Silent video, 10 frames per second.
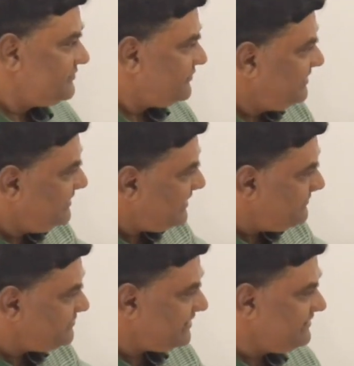So here I
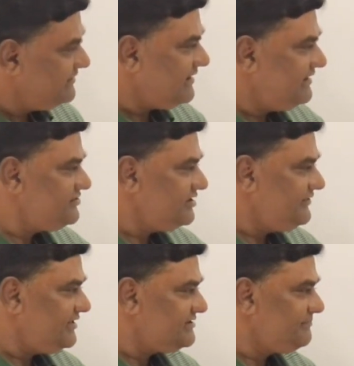am checking the condition.
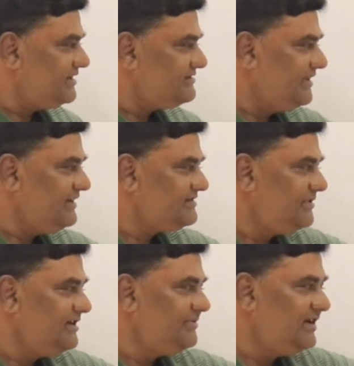If it is plus, minus,
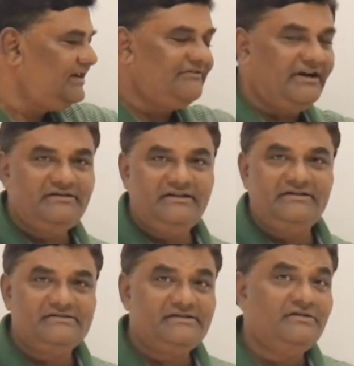multiply, divide,
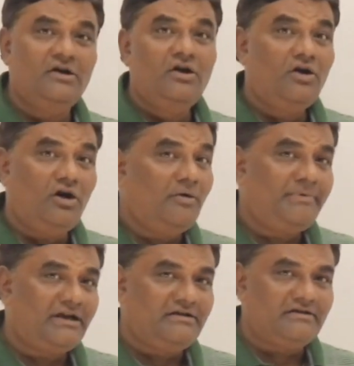then it is an
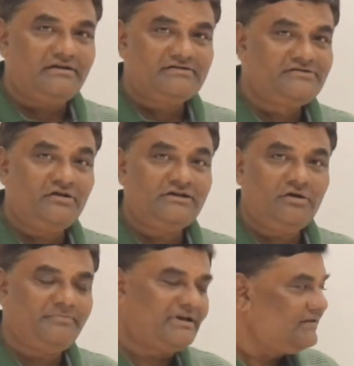operator. It's not an
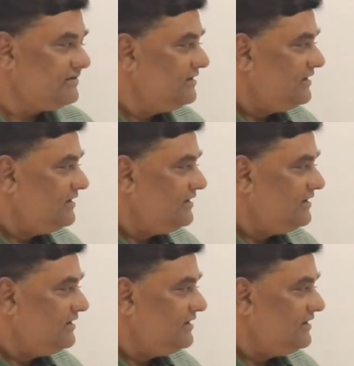operand.